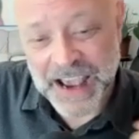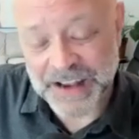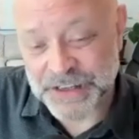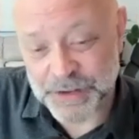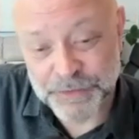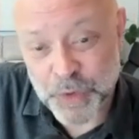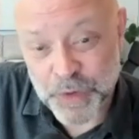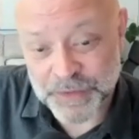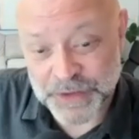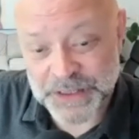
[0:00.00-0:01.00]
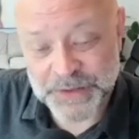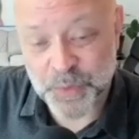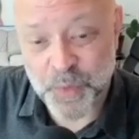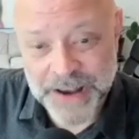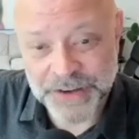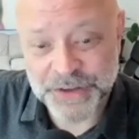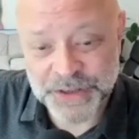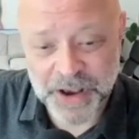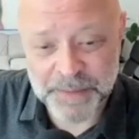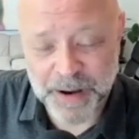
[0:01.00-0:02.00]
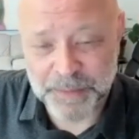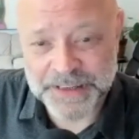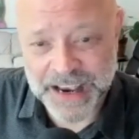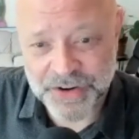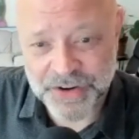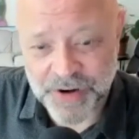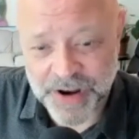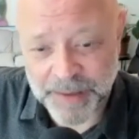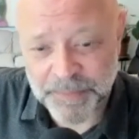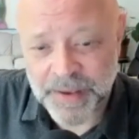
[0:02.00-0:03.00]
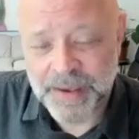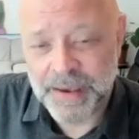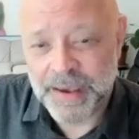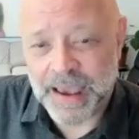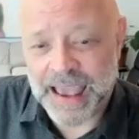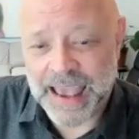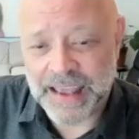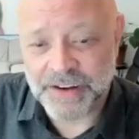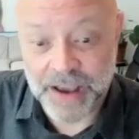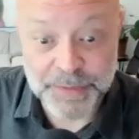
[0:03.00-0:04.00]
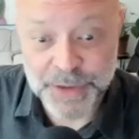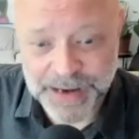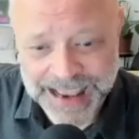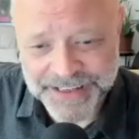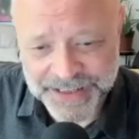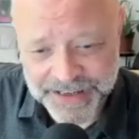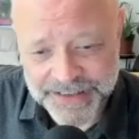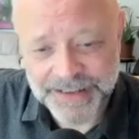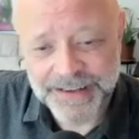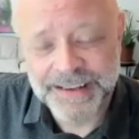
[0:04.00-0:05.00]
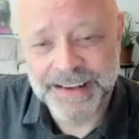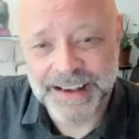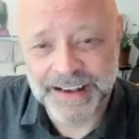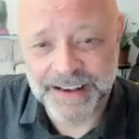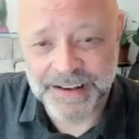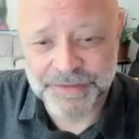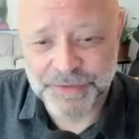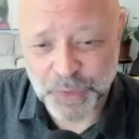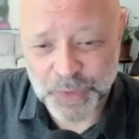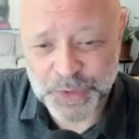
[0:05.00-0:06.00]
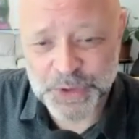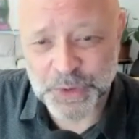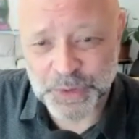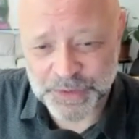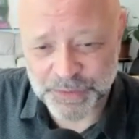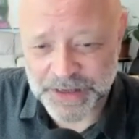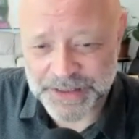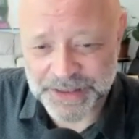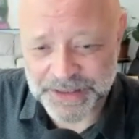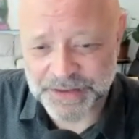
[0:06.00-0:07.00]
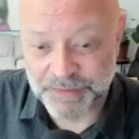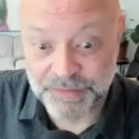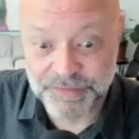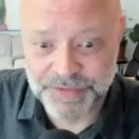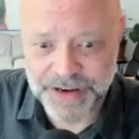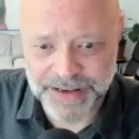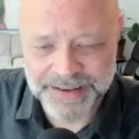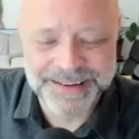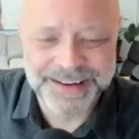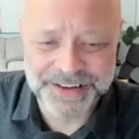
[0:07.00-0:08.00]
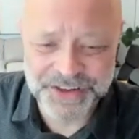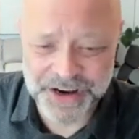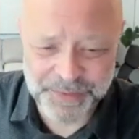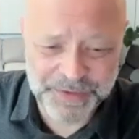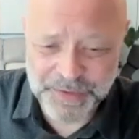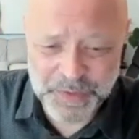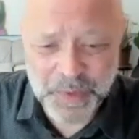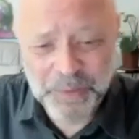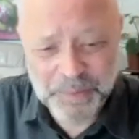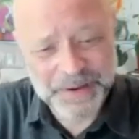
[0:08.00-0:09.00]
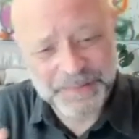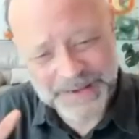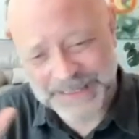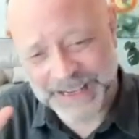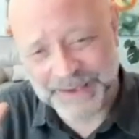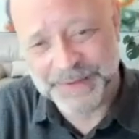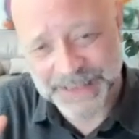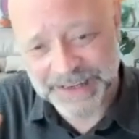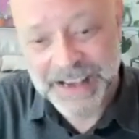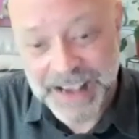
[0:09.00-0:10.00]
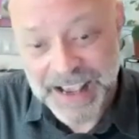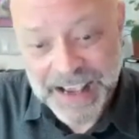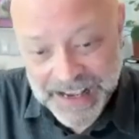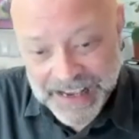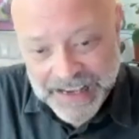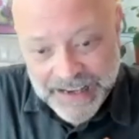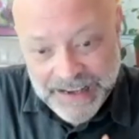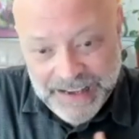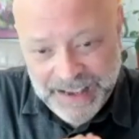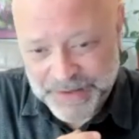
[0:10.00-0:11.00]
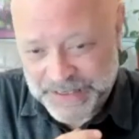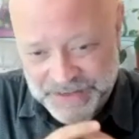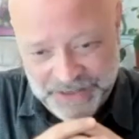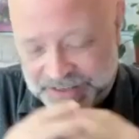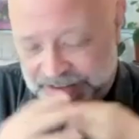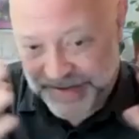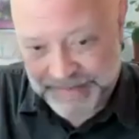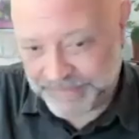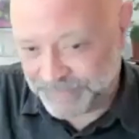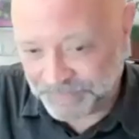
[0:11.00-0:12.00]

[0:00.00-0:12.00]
and so the four of us went to Sai Baba's ashram, and I absolutely hated it. Uh, for all sorts of reasons, really, I can share with you if you want. But I mean, it's like it was a, it was just.